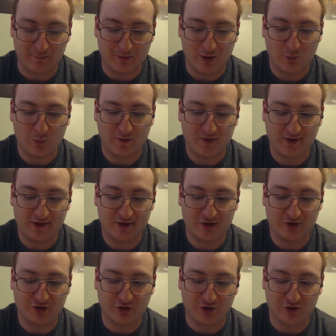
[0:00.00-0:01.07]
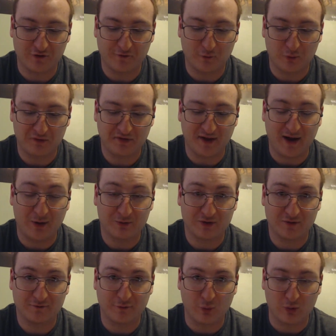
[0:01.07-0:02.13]
when the year turns
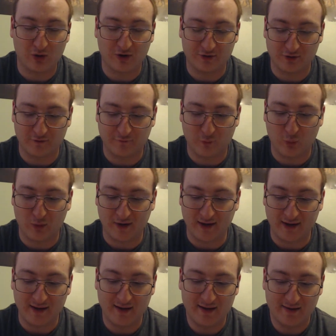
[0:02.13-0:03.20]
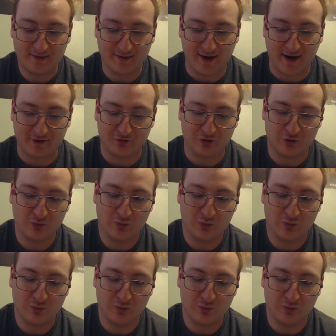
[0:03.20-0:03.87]
4440, said Andrew.